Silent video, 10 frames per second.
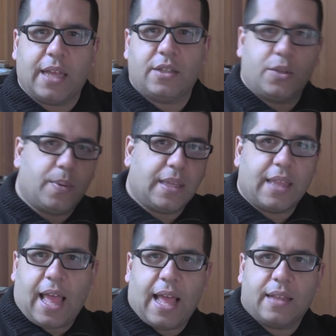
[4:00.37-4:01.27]
doing
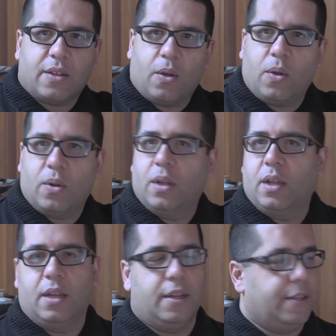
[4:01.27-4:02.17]
that? No,
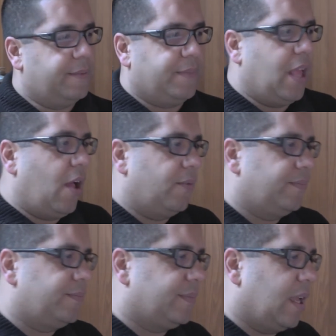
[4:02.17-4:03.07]

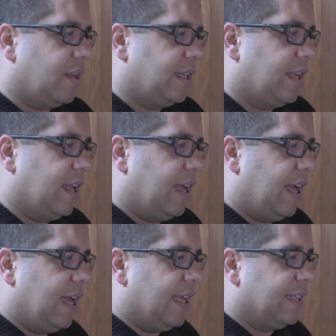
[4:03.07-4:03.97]
it didn't.
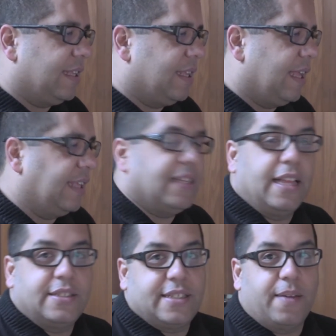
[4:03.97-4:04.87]

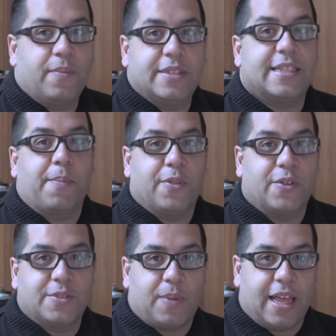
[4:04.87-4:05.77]
And some of
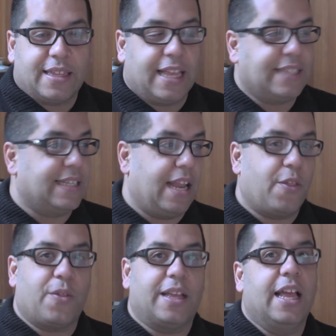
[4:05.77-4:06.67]
those plot things and
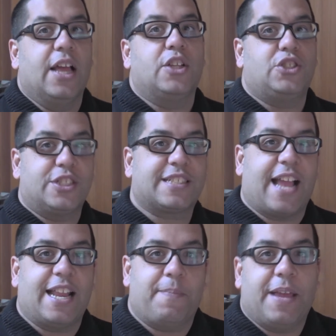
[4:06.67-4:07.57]
other things just
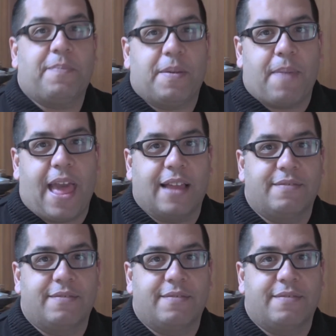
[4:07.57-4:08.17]
kind of made me mad.